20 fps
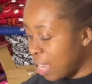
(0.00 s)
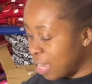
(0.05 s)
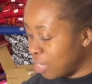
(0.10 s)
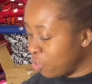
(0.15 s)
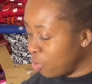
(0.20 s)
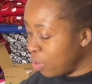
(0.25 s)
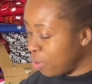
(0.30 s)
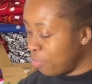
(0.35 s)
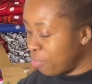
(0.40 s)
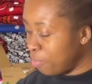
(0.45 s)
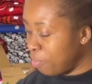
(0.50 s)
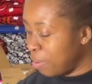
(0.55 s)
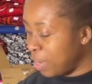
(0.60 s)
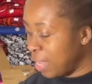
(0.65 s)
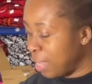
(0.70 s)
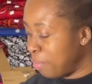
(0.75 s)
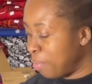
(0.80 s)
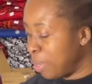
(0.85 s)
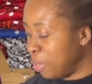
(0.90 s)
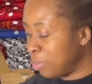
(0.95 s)
I don't even play
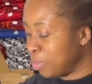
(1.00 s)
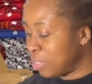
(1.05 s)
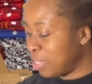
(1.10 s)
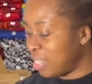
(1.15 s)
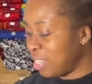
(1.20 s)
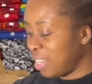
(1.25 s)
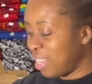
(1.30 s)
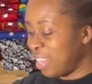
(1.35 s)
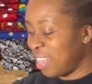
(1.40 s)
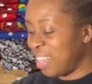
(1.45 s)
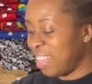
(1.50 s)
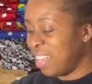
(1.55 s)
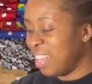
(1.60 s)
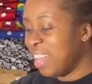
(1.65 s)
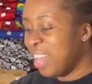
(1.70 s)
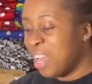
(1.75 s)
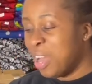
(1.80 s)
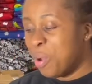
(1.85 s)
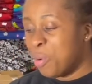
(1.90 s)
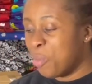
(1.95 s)
about
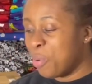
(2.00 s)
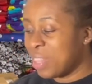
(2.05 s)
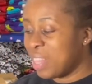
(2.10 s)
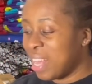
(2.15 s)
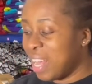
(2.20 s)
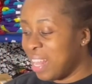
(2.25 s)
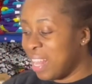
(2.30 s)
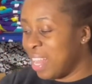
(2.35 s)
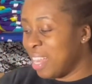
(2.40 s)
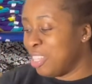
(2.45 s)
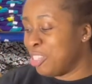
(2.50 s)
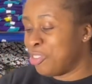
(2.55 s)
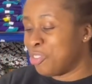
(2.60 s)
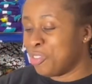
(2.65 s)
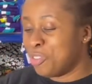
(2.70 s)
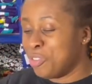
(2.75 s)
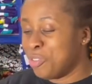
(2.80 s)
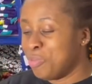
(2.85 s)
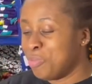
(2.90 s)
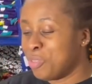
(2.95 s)
with that
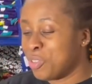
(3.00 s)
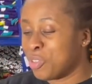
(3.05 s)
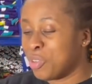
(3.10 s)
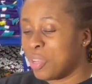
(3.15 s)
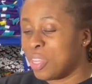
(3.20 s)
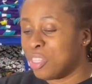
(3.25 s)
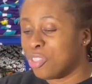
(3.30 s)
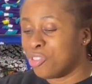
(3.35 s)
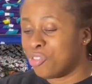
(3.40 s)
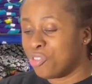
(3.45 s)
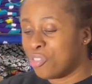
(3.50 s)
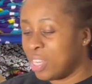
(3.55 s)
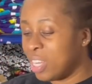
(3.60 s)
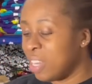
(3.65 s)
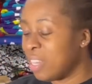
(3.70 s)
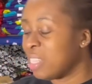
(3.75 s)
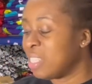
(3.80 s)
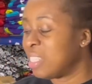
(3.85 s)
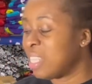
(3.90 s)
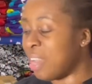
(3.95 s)
Lightroom. So it's
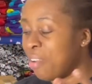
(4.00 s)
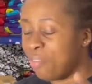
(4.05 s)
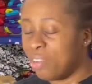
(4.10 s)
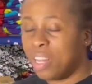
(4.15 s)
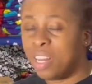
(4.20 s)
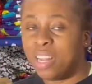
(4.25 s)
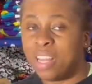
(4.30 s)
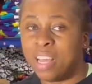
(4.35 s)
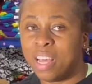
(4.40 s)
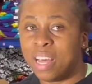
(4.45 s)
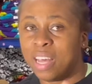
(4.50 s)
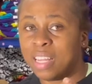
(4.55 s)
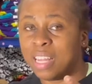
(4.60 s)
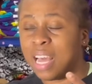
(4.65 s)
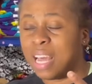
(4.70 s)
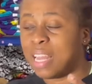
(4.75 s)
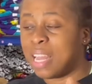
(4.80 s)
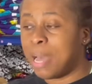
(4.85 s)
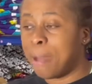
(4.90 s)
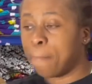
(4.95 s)
definitely
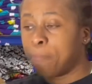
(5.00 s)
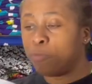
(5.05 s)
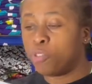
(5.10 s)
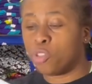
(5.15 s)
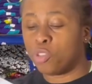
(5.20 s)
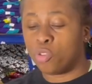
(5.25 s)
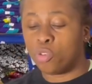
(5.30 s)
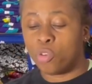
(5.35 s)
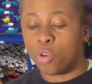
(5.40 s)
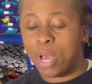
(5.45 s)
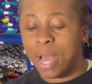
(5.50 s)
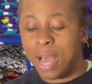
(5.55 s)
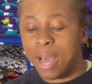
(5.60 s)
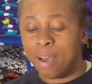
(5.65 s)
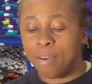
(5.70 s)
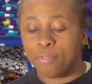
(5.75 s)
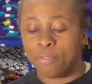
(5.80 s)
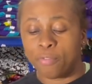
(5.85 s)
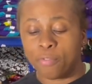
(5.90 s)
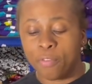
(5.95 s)
an app to
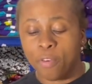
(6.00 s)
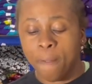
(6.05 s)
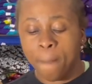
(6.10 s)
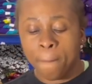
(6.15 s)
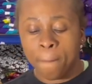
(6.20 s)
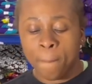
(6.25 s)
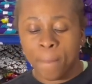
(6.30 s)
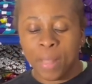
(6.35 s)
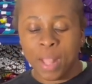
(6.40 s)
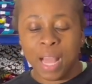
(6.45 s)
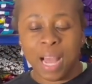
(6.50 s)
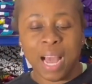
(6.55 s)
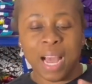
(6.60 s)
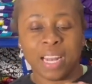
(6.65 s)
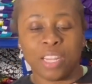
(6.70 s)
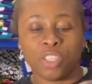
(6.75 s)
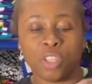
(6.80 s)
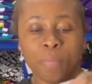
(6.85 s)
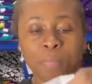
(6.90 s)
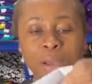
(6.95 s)
have, and
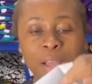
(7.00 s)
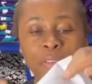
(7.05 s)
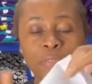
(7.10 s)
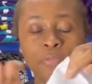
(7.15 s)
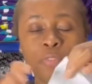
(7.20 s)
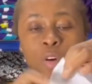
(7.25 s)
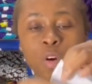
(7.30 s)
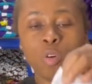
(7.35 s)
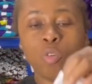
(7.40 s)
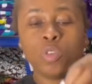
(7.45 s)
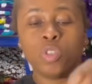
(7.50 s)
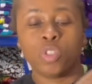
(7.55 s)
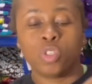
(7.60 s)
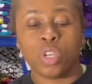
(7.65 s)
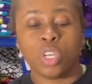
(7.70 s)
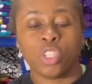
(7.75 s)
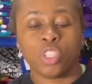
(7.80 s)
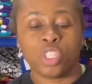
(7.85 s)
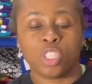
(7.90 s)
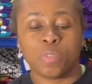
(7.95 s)
it's on my phone, so
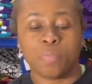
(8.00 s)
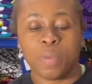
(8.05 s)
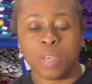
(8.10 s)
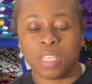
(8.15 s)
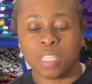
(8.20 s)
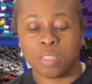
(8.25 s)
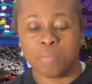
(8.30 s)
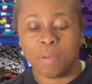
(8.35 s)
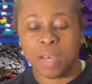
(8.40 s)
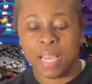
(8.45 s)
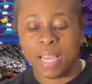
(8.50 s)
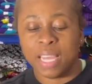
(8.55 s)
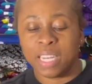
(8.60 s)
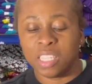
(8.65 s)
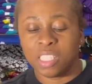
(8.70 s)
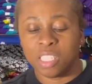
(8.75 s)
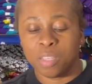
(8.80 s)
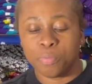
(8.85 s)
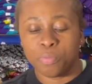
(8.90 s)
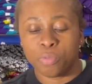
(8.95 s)
it just makes my
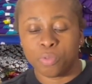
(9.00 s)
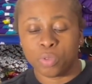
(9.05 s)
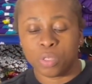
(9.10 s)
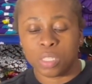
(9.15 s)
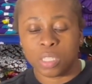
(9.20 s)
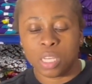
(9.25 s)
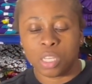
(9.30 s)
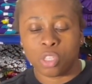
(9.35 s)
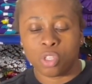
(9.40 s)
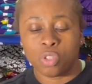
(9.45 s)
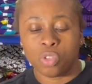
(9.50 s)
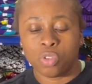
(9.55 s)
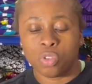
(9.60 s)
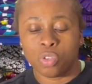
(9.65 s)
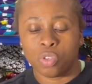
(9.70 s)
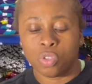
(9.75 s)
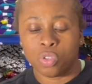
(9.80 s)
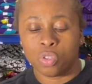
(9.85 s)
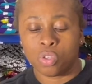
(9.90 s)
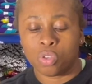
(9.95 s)
editing process
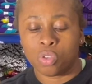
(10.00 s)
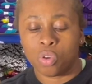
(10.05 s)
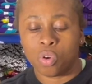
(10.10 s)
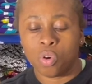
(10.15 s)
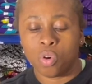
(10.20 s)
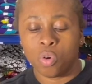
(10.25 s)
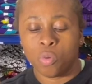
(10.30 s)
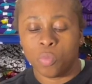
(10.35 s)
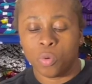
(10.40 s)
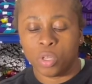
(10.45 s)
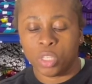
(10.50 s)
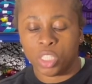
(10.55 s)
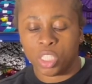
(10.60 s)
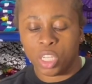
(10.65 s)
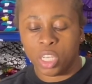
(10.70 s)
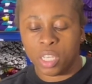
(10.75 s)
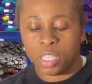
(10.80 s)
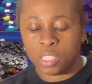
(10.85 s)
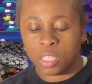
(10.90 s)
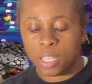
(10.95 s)
so much
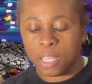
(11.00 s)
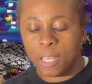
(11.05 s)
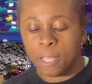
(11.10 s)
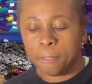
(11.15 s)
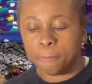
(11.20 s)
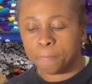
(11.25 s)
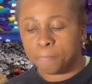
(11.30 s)
easy.